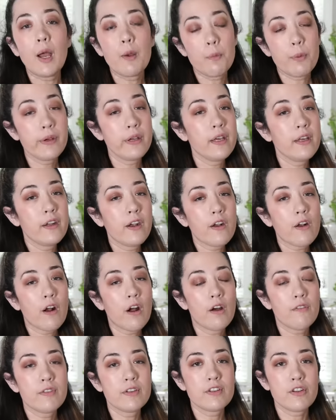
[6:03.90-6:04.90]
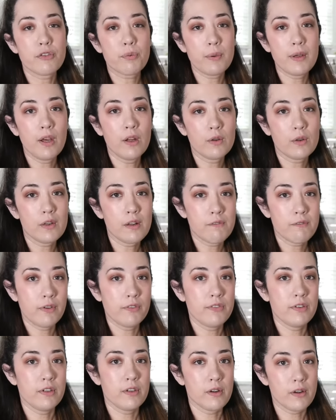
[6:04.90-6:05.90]
I preheated our oven to
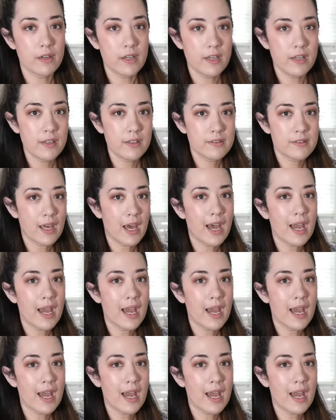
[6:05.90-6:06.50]
350 degrees.